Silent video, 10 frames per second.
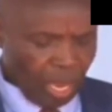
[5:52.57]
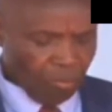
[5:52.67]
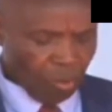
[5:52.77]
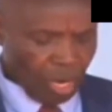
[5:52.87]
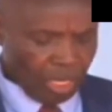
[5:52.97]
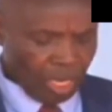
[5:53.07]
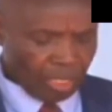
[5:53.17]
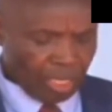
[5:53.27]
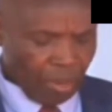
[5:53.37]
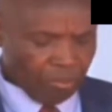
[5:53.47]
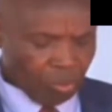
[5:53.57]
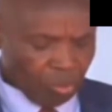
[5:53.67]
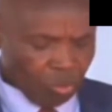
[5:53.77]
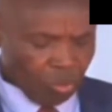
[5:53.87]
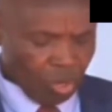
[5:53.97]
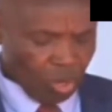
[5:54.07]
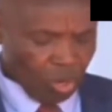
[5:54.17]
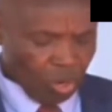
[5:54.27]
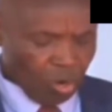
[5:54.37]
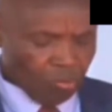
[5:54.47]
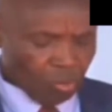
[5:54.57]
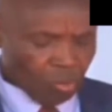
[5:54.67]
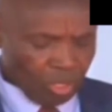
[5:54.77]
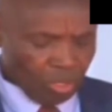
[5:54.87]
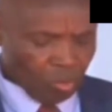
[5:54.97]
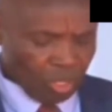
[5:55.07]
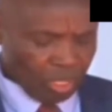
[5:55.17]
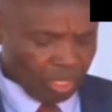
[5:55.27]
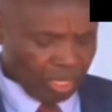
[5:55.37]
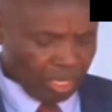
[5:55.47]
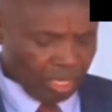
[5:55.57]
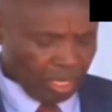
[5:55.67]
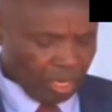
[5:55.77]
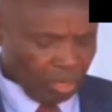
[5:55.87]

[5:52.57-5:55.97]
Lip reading: term 1 and term 2 of 2023,